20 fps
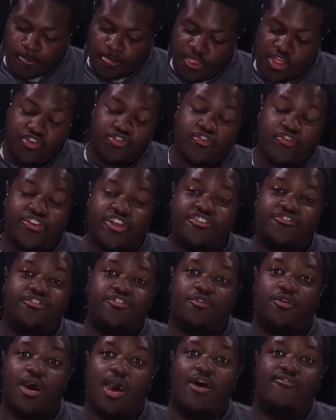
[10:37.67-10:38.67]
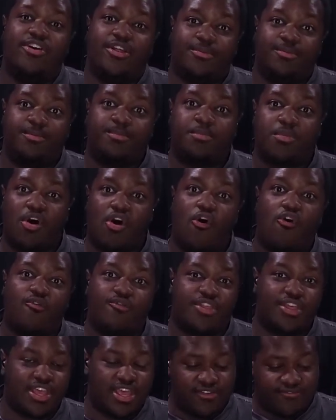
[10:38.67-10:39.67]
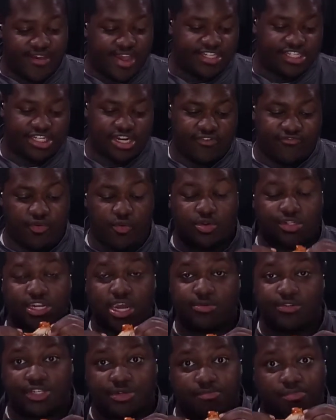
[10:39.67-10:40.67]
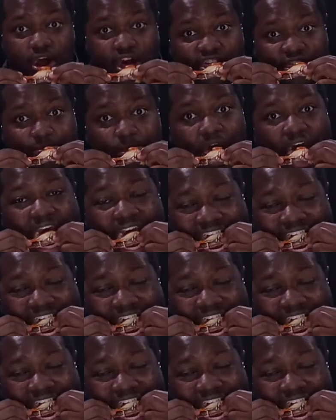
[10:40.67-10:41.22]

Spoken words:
the traditional oven over the convection oven, which I was surprised by.